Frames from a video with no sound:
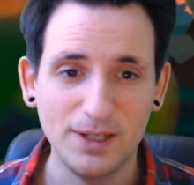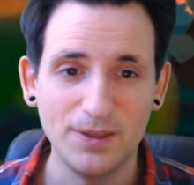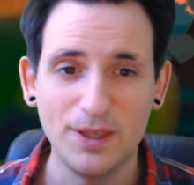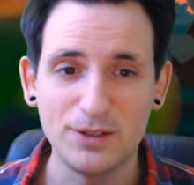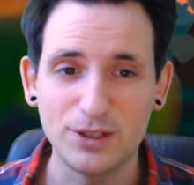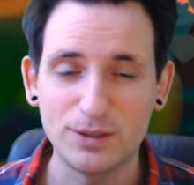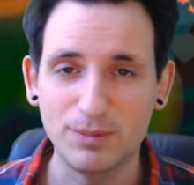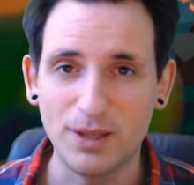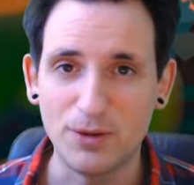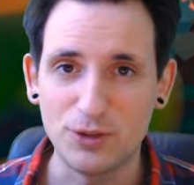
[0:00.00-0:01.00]
then just
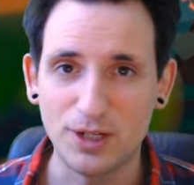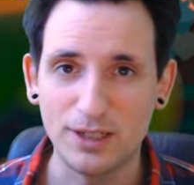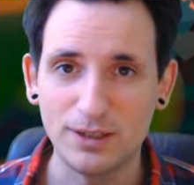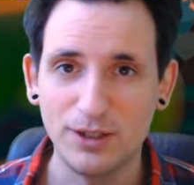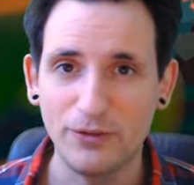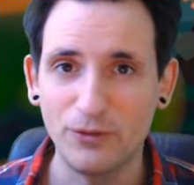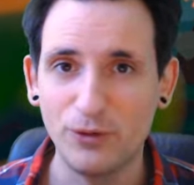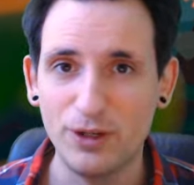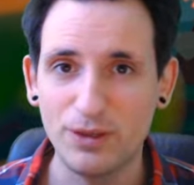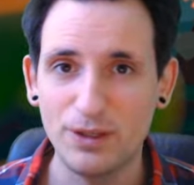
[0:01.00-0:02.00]
play the shard,
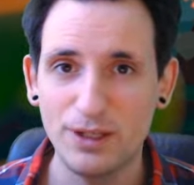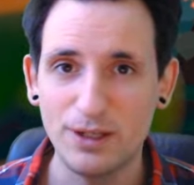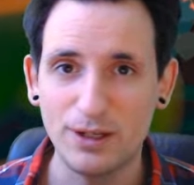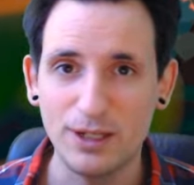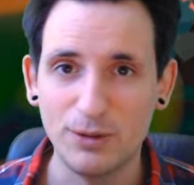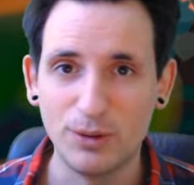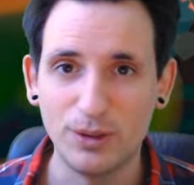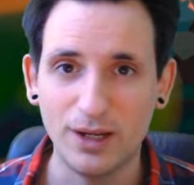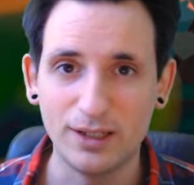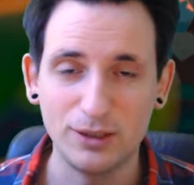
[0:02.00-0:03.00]
freeze the
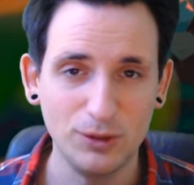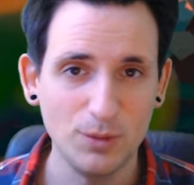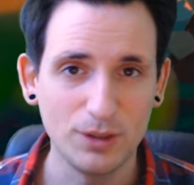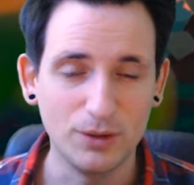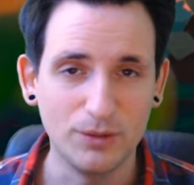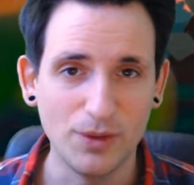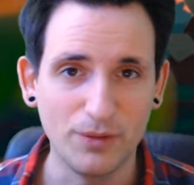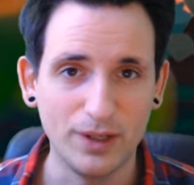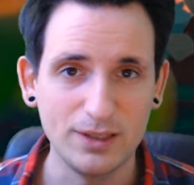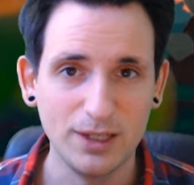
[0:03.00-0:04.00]
hero and you will go for the
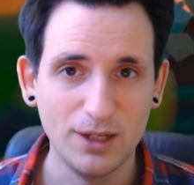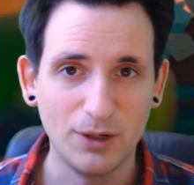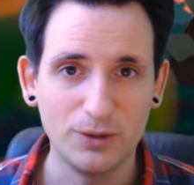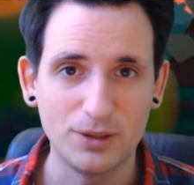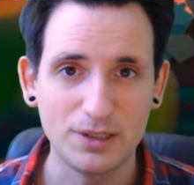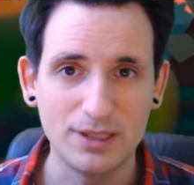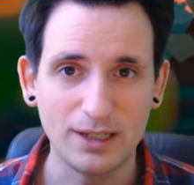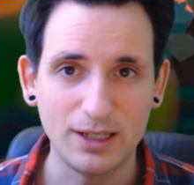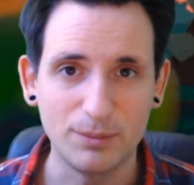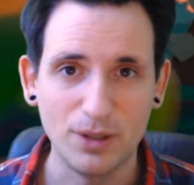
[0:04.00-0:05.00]
face. Or you can
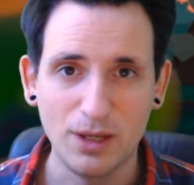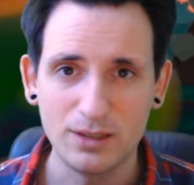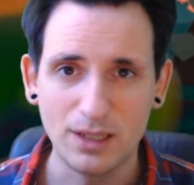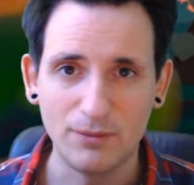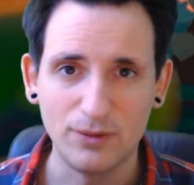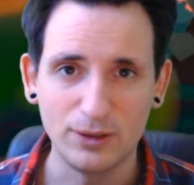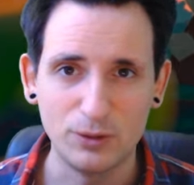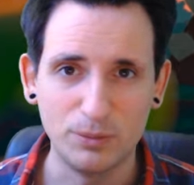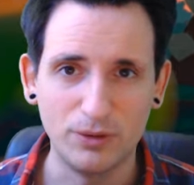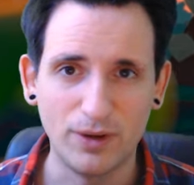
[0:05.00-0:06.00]
set up something
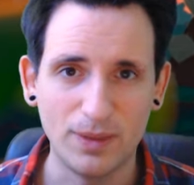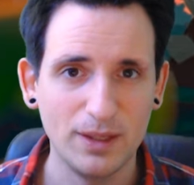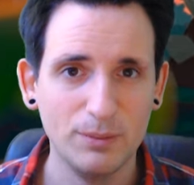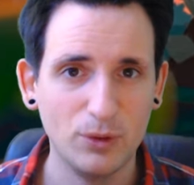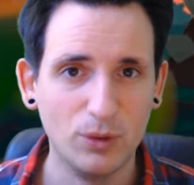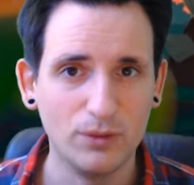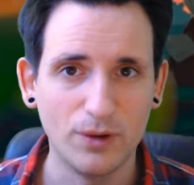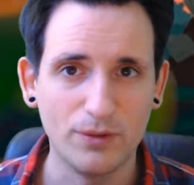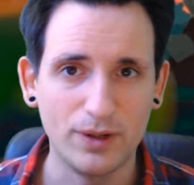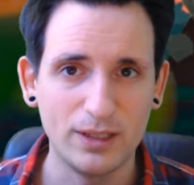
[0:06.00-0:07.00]
to prevent him going
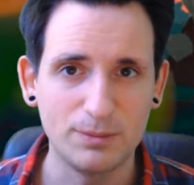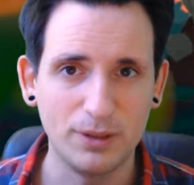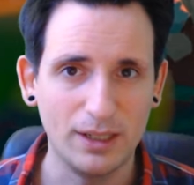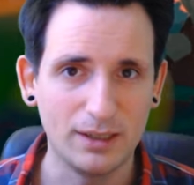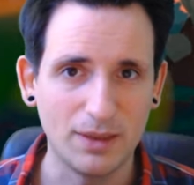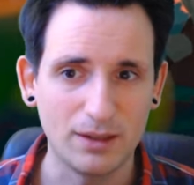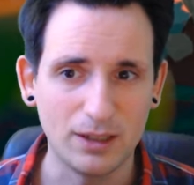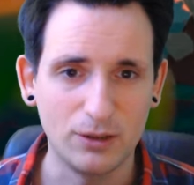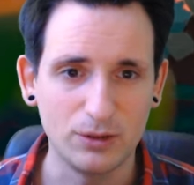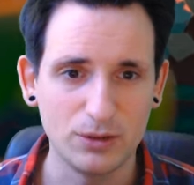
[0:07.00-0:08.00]
for the face, play another
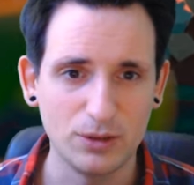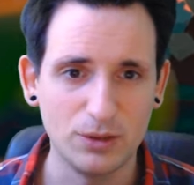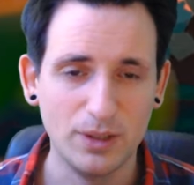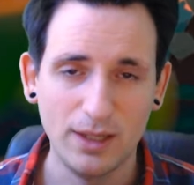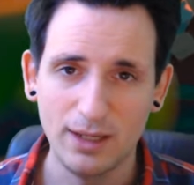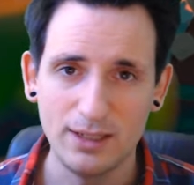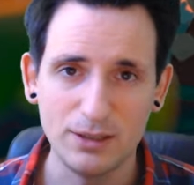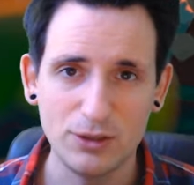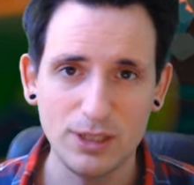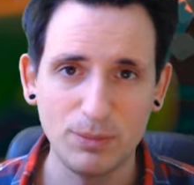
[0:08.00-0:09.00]
taunt or so. He's a cheap